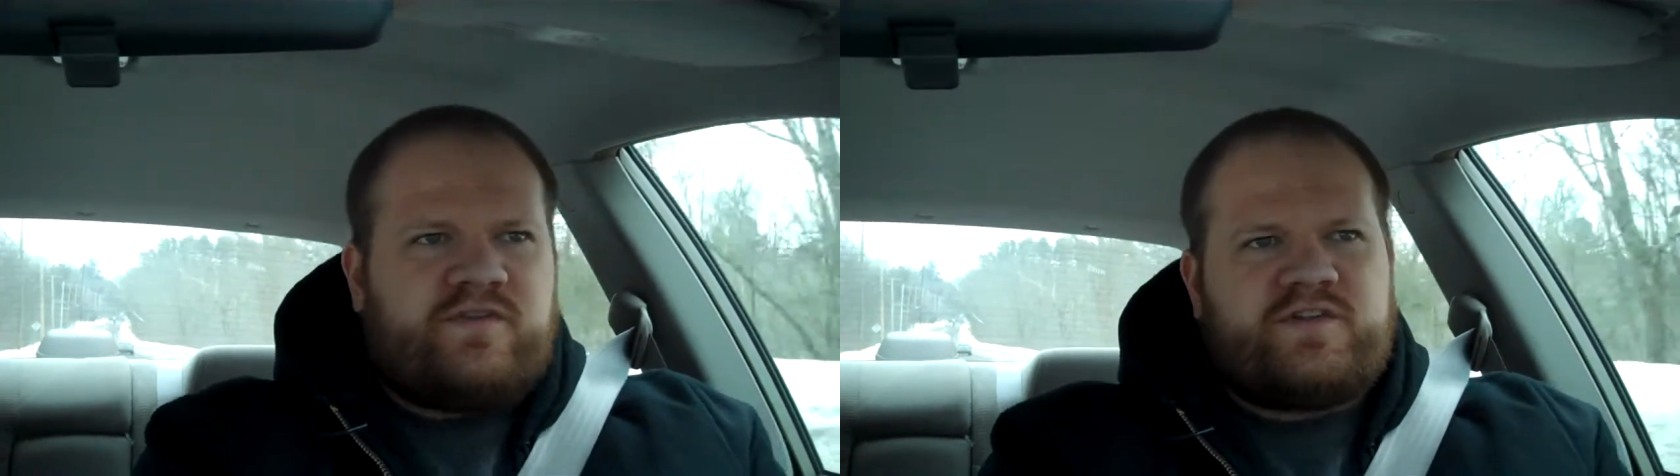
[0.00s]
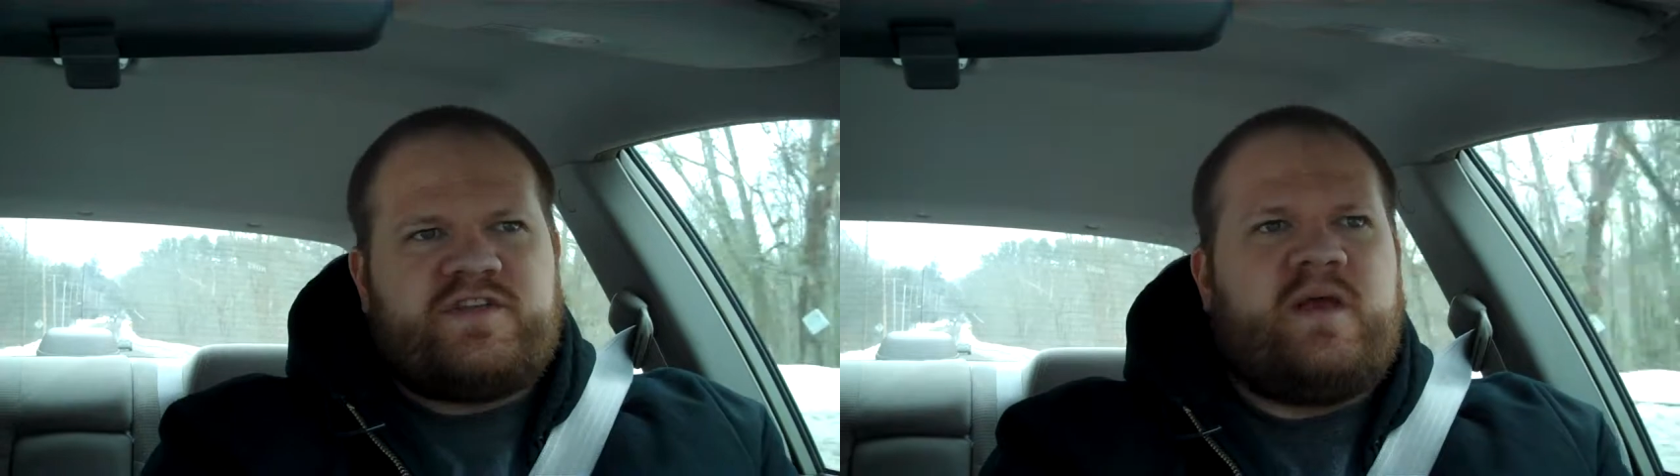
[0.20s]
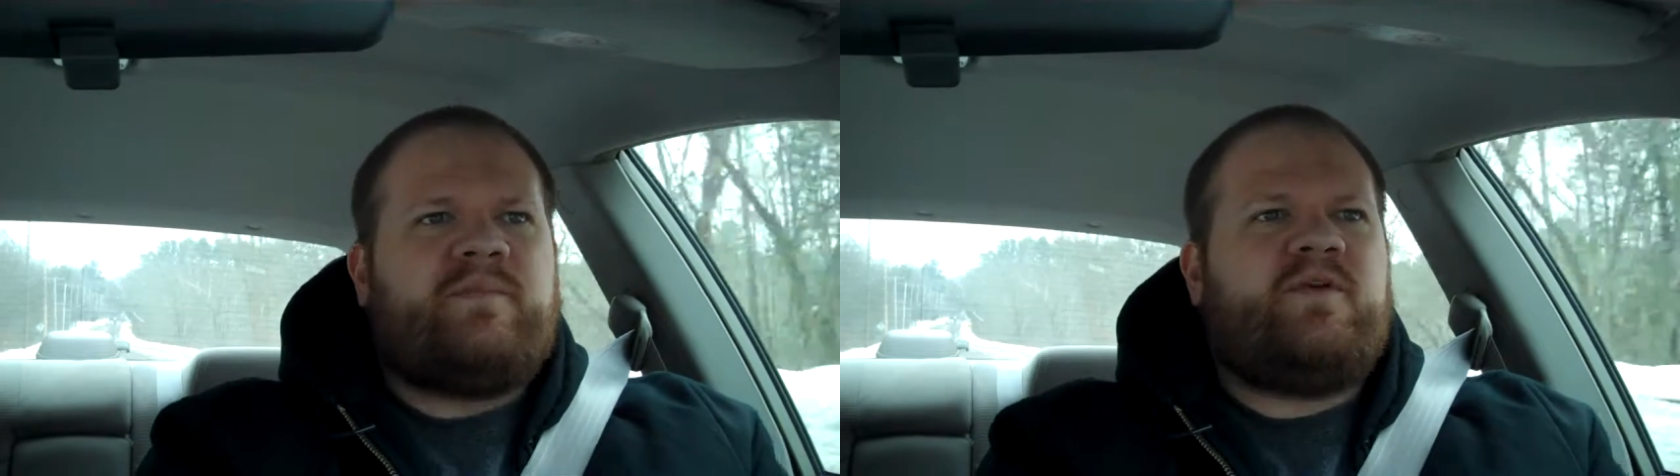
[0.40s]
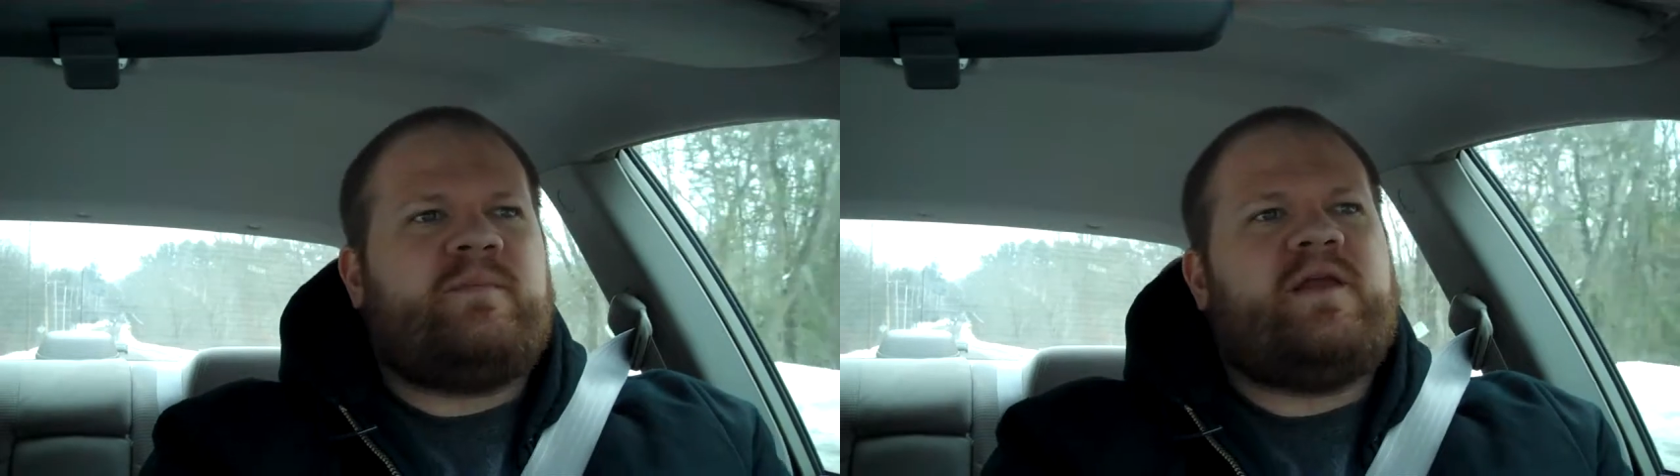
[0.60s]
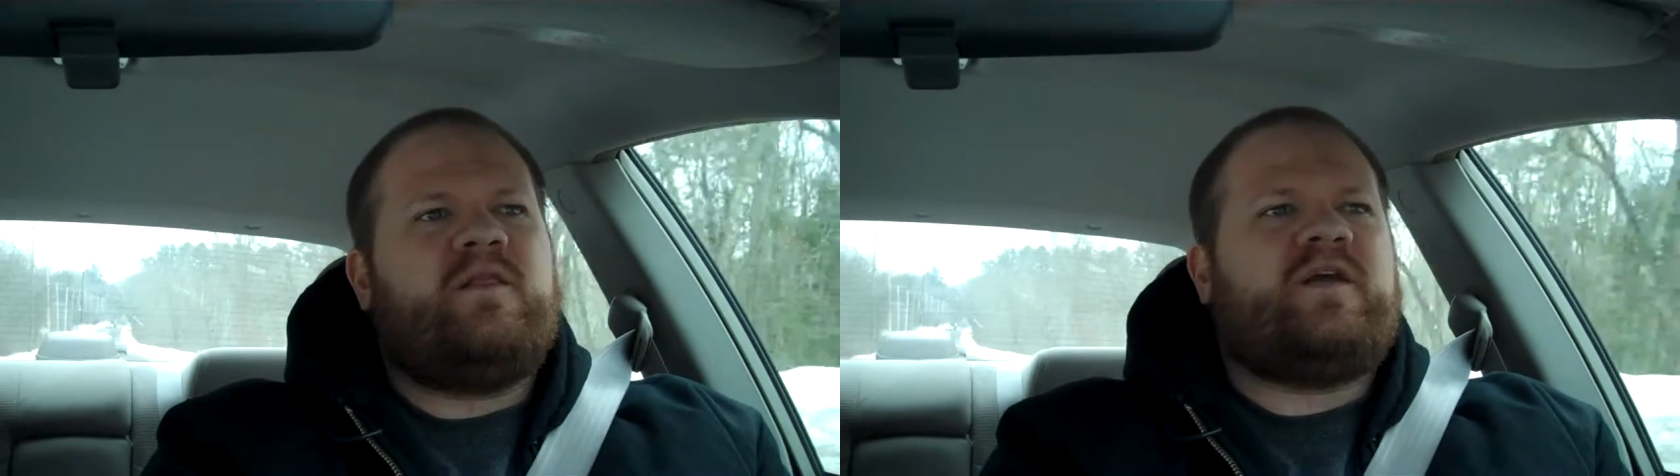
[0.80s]
For example,
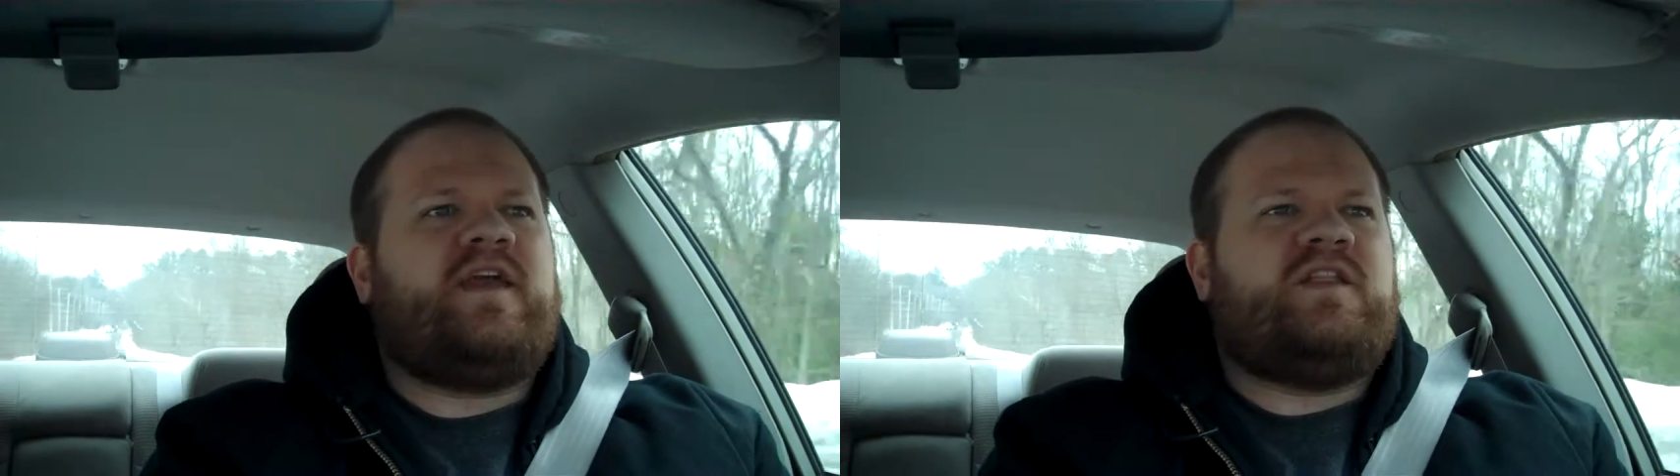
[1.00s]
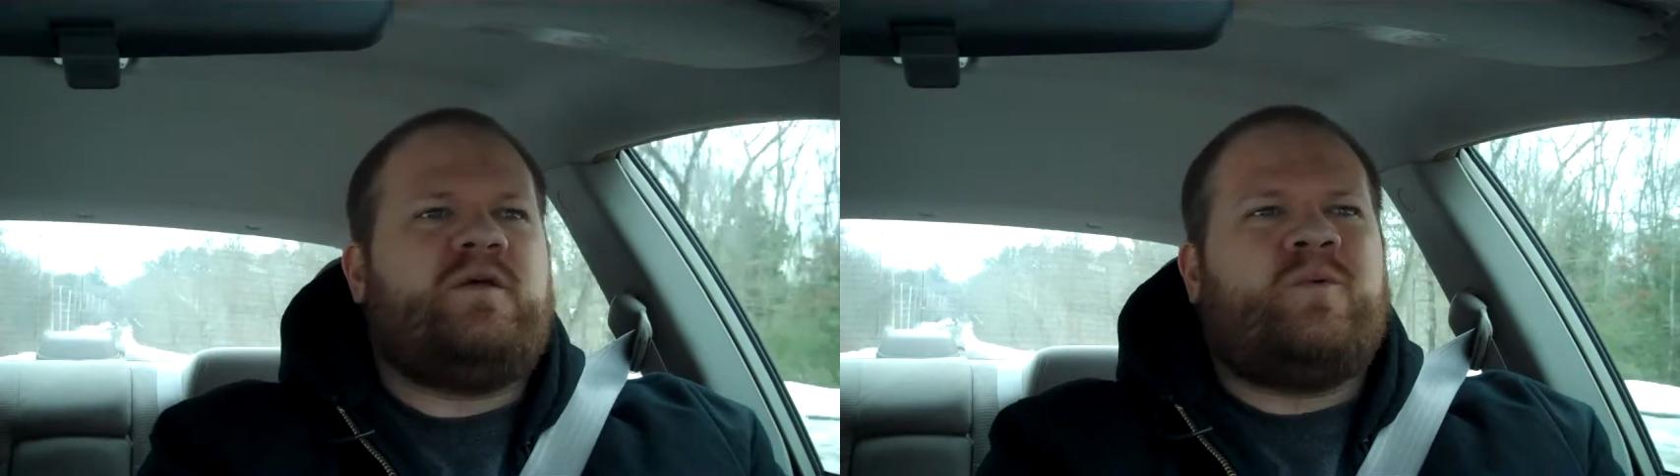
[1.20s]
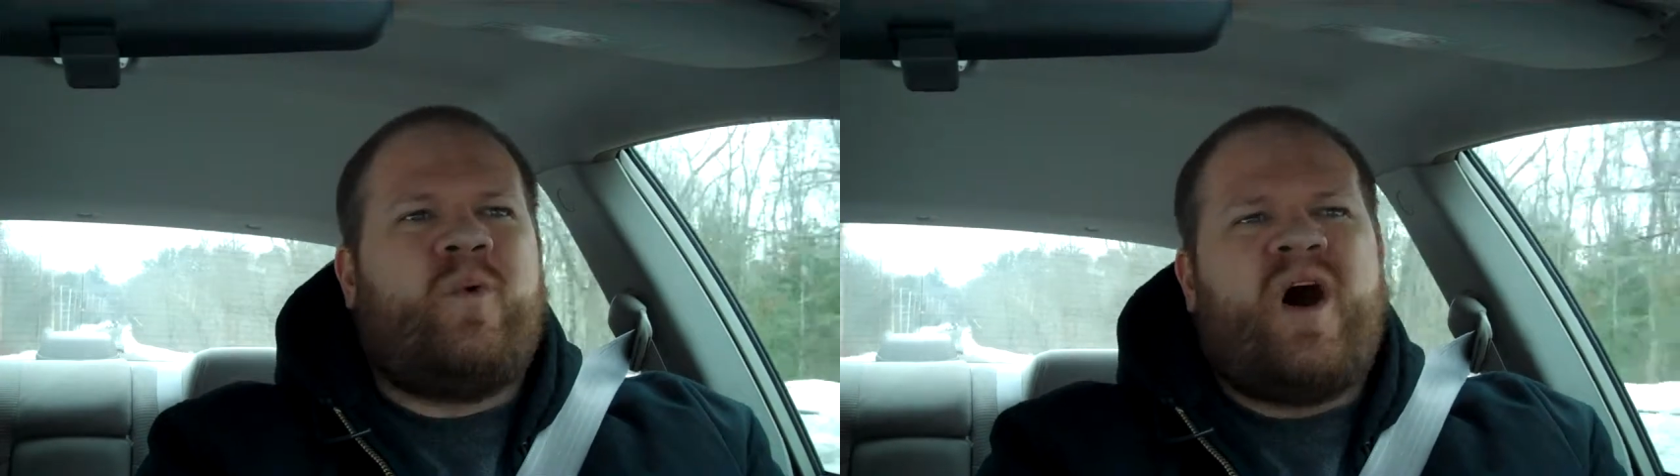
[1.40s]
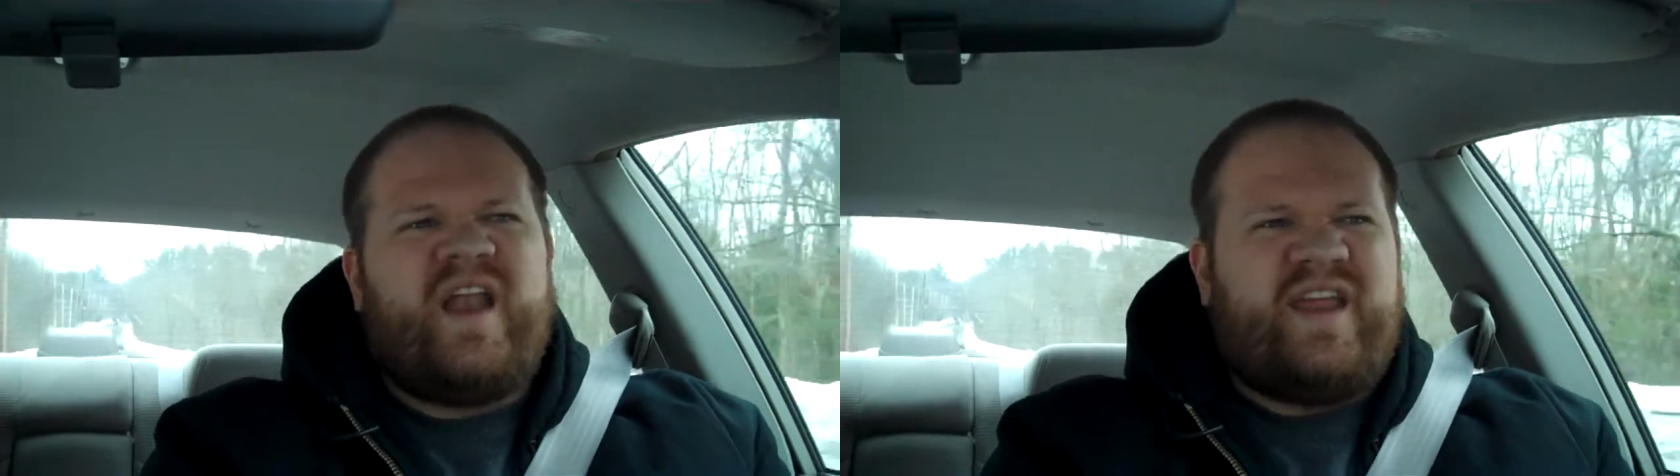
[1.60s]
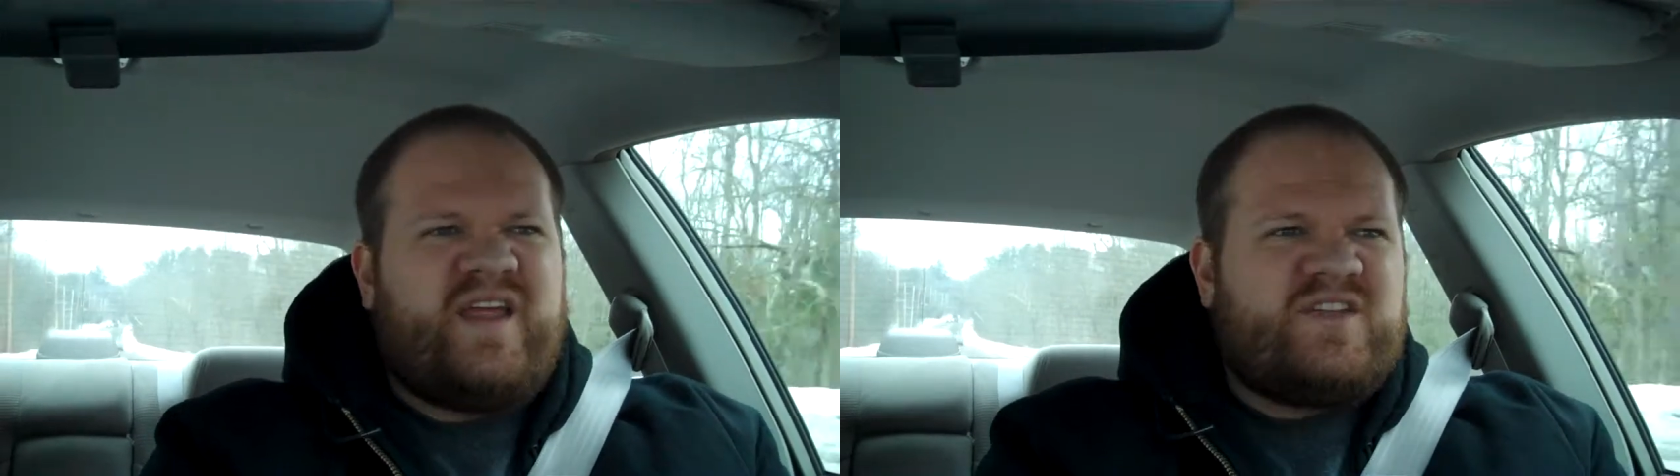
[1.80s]
you might look at the
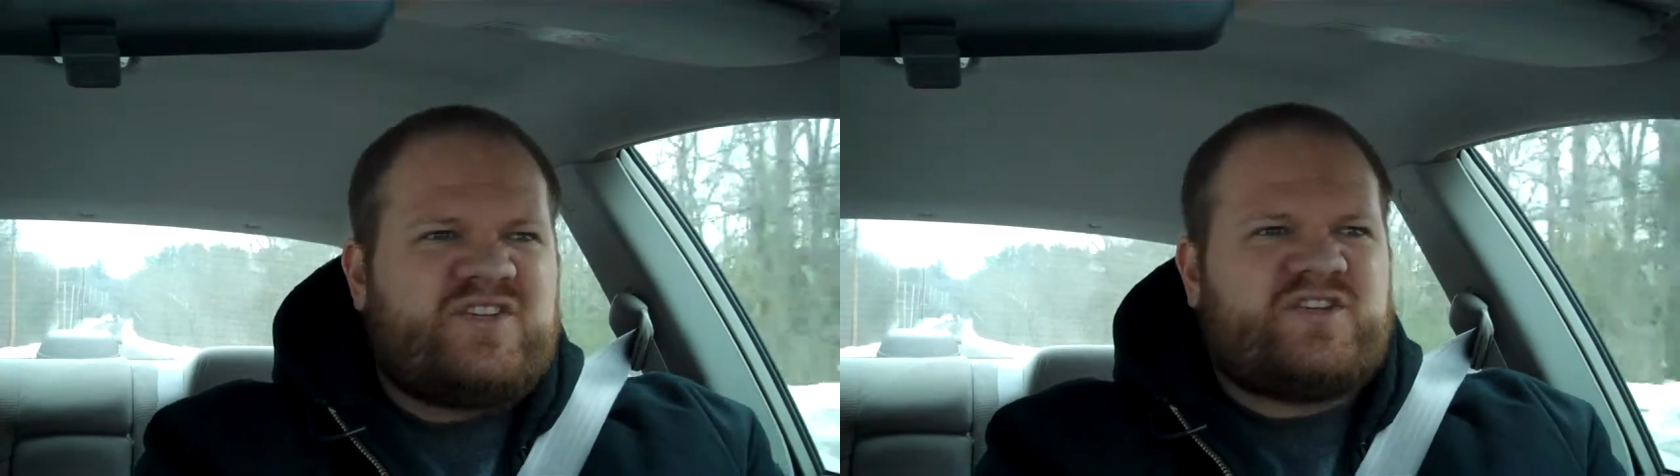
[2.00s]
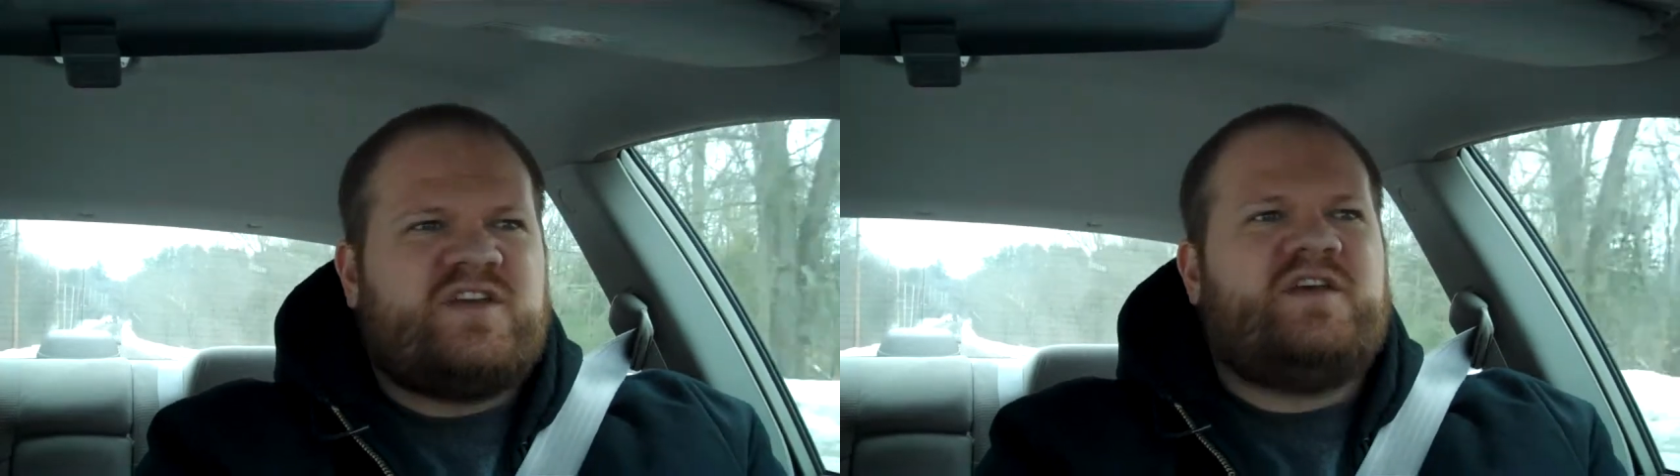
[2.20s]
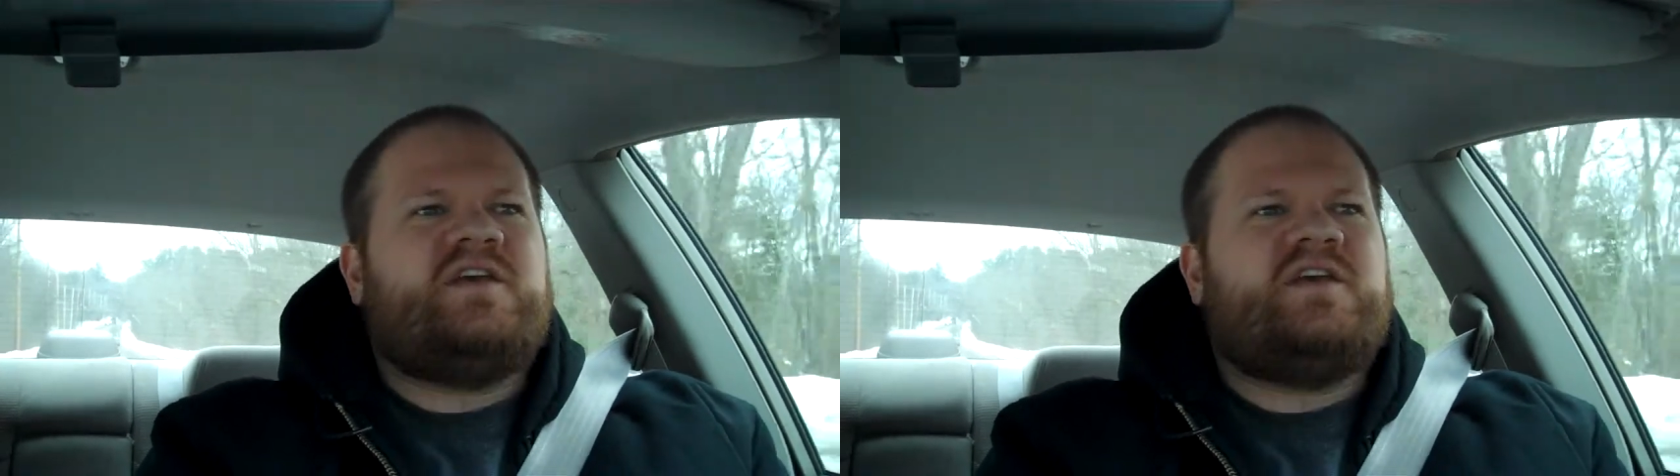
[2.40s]
wattage,